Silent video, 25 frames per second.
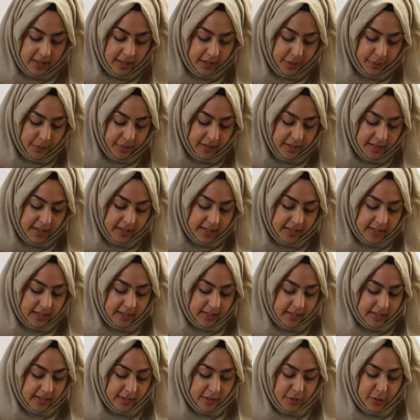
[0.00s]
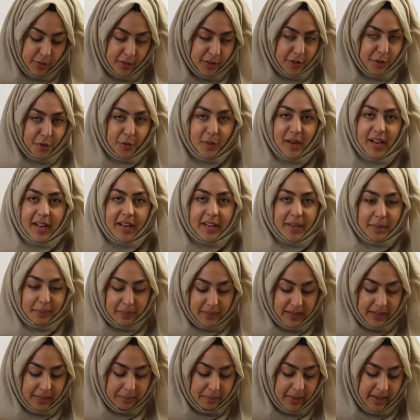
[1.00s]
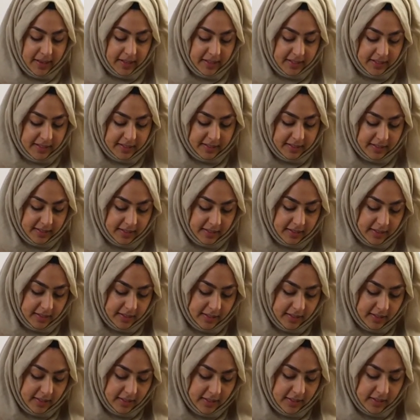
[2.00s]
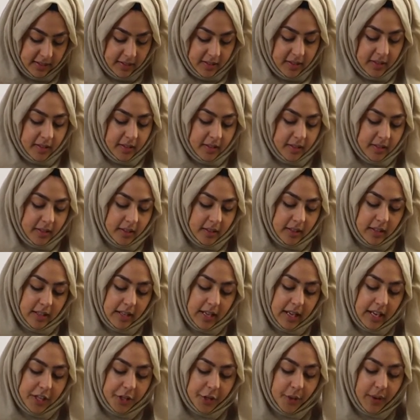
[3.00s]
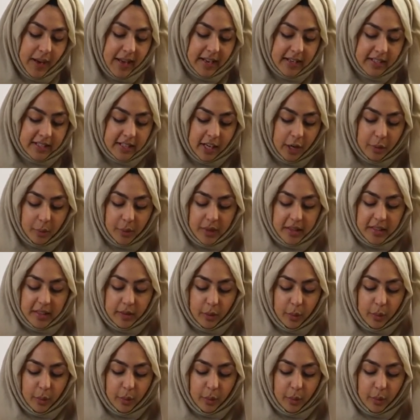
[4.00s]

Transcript: otherwise you're going to create a complete mess. And you end up with